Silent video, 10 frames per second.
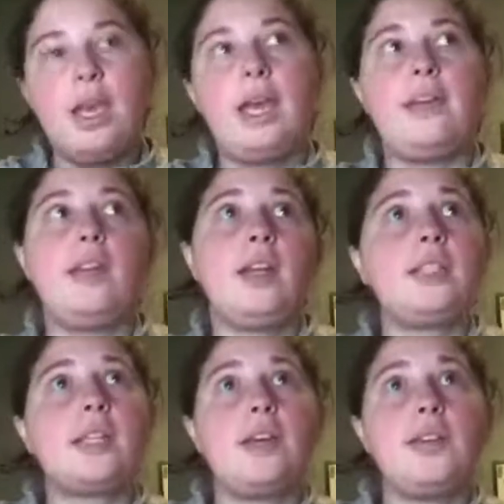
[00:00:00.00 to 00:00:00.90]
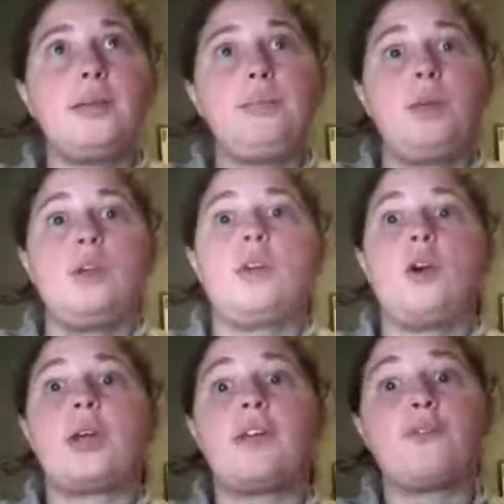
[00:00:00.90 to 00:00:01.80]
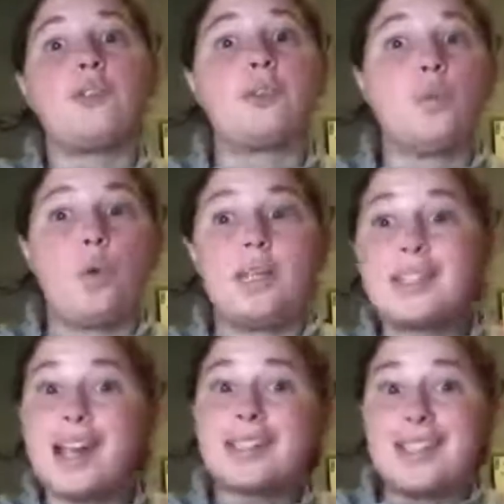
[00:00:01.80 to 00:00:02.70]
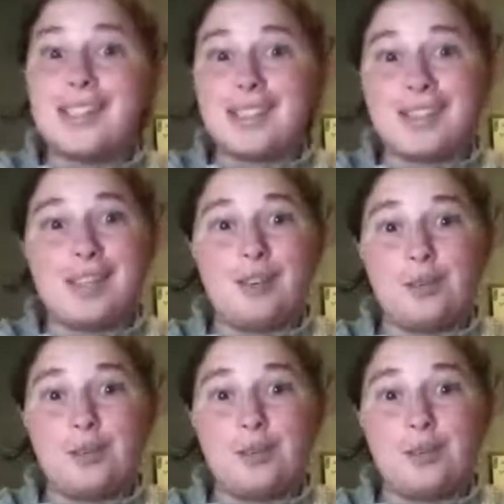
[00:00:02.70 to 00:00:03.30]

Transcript: And then I tell them, okay, for once that's easy,